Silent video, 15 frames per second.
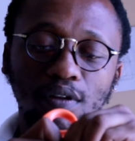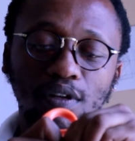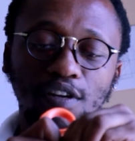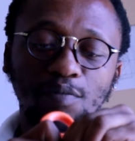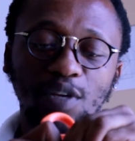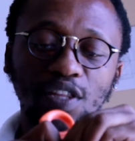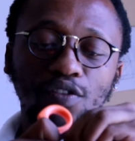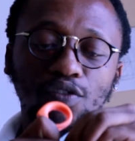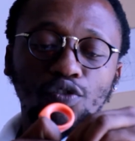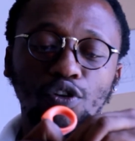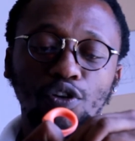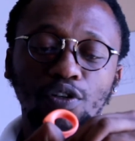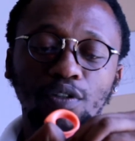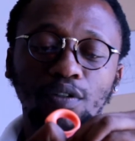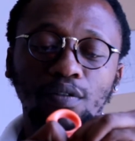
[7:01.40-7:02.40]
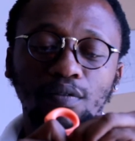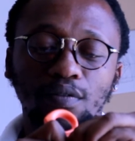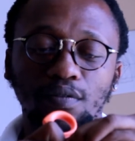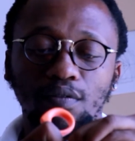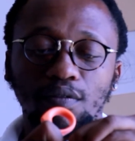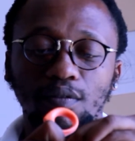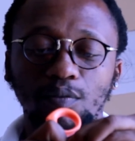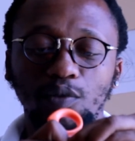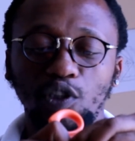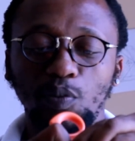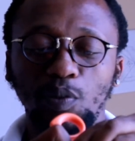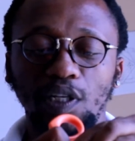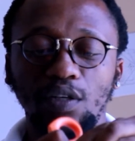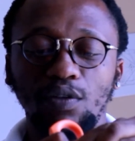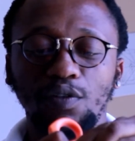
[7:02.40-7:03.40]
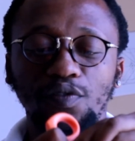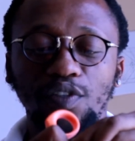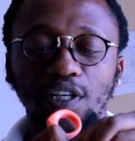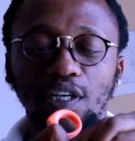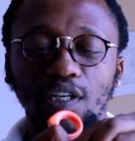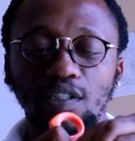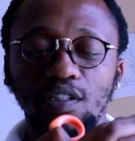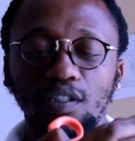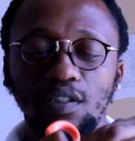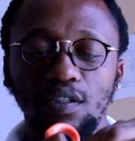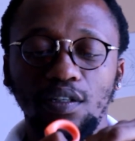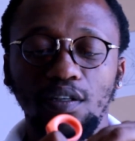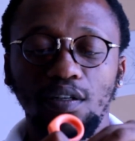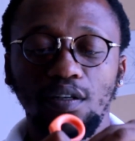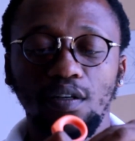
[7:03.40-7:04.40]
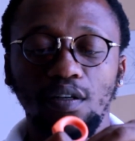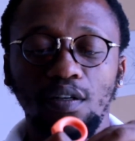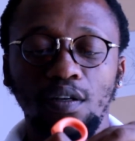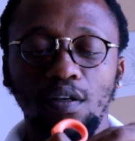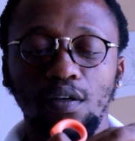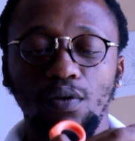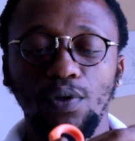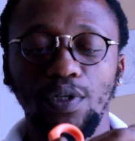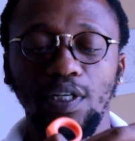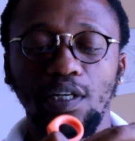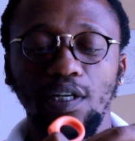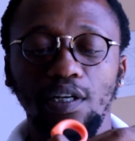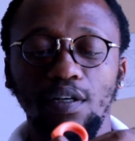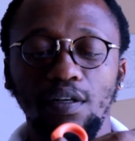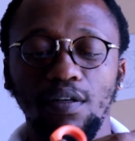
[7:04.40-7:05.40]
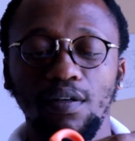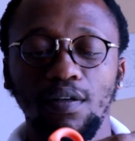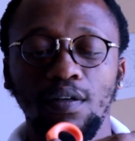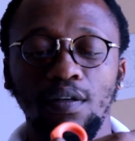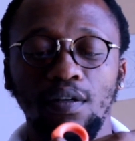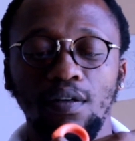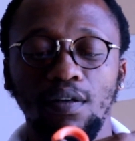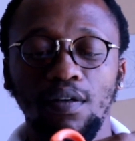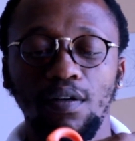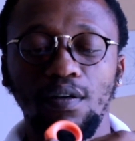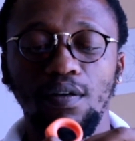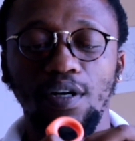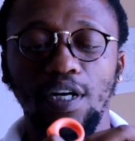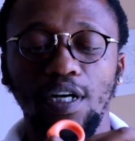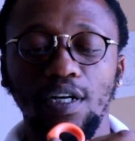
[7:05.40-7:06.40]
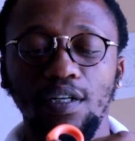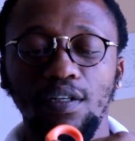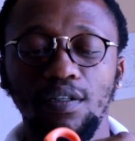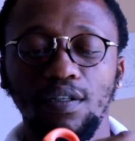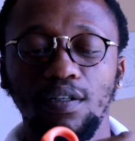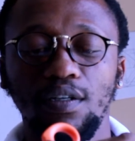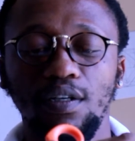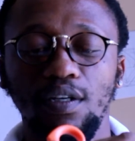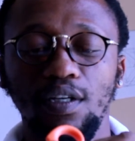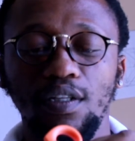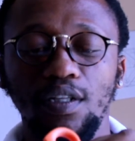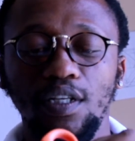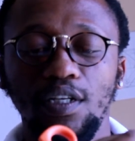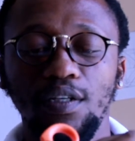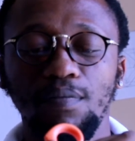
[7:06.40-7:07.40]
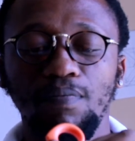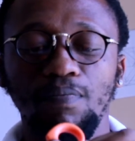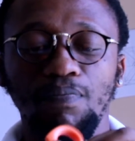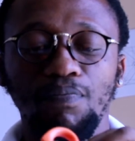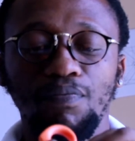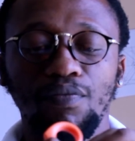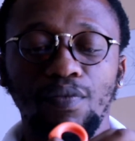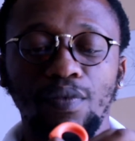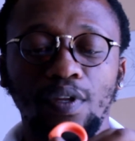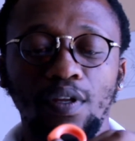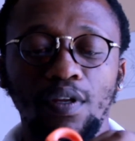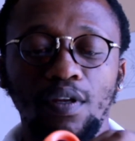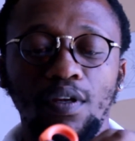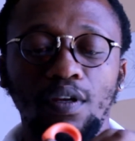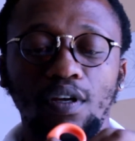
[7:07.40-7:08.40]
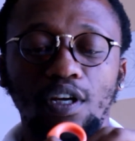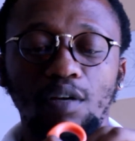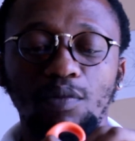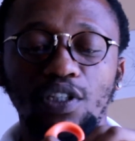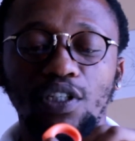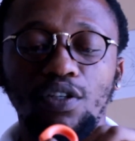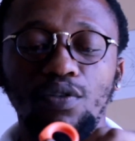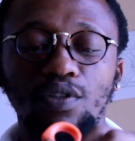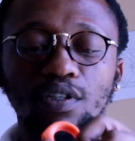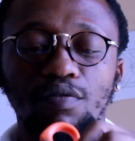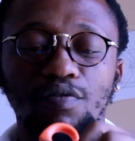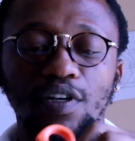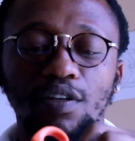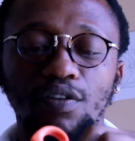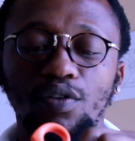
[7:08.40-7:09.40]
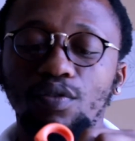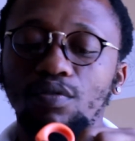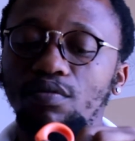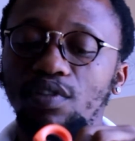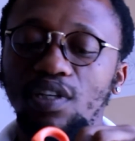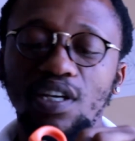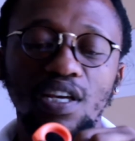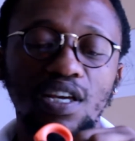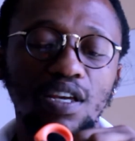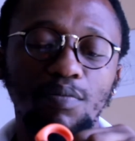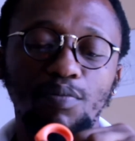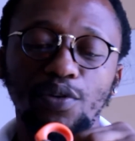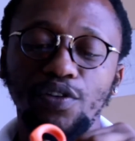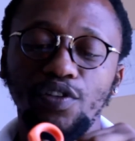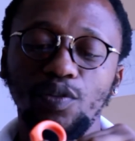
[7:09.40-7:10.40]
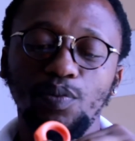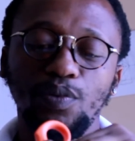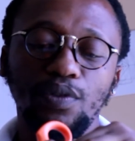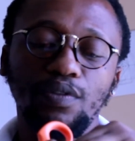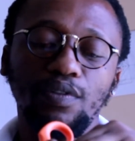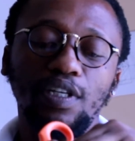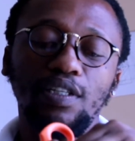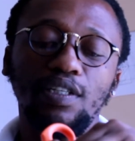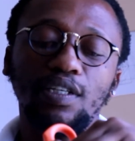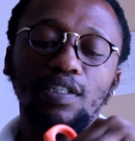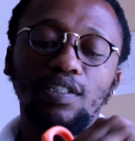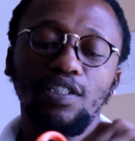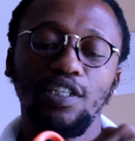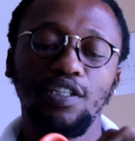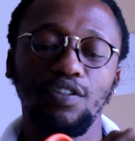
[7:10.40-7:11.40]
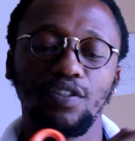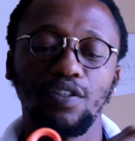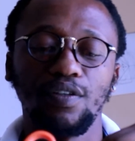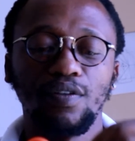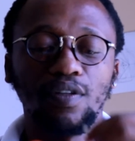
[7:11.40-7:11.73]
I made the circle. I'm just peeling off the edges quickly, right? And then I'm going to use it in front of you. Same principle. Nothing has changed.